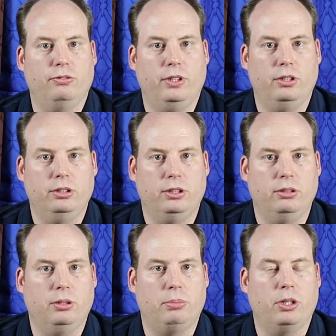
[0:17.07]
fields
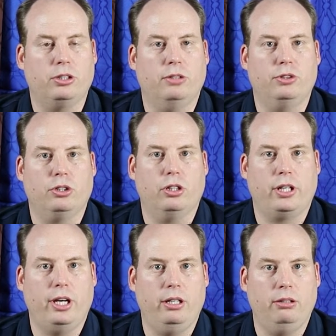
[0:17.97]
and the production of
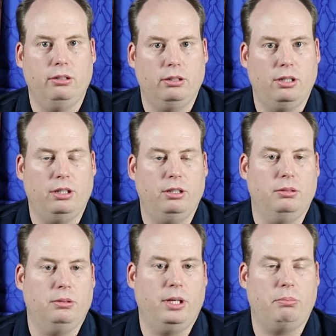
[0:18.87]
sugarcane
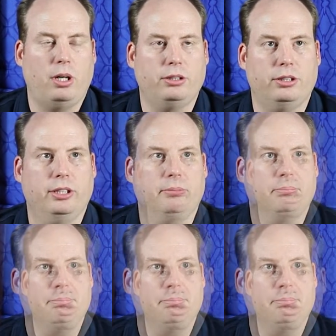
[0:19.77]
and processing.